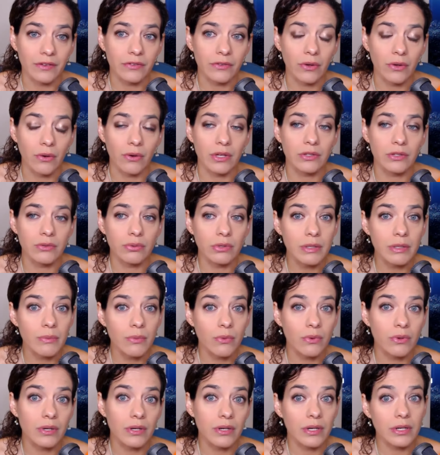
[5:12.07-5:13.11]
So it's really
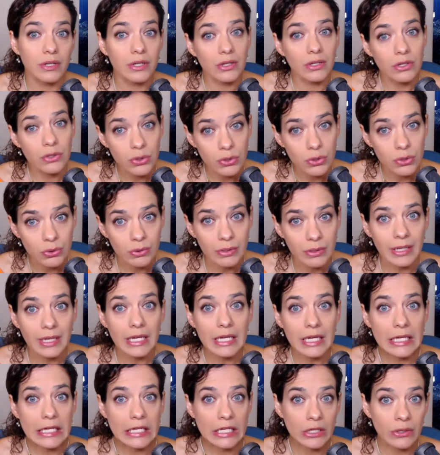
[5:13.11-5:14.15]
more usually
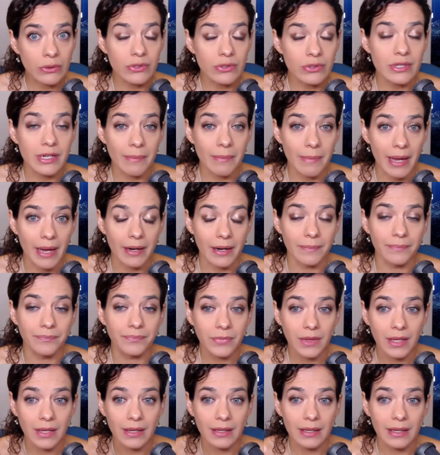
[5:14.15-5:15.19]
used in a man,
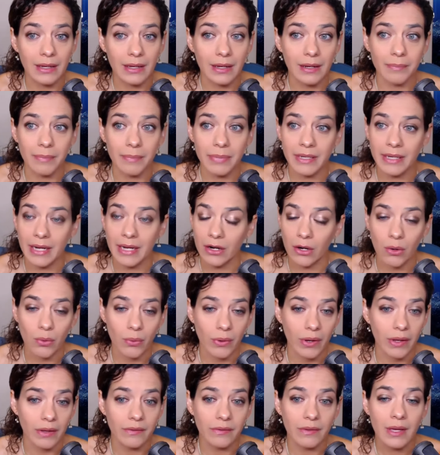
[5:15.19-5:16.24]
but not
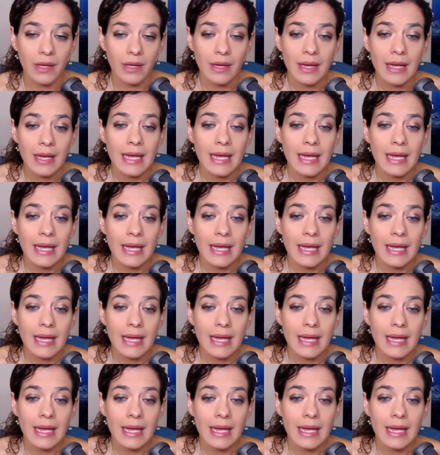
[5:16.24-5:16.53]
always.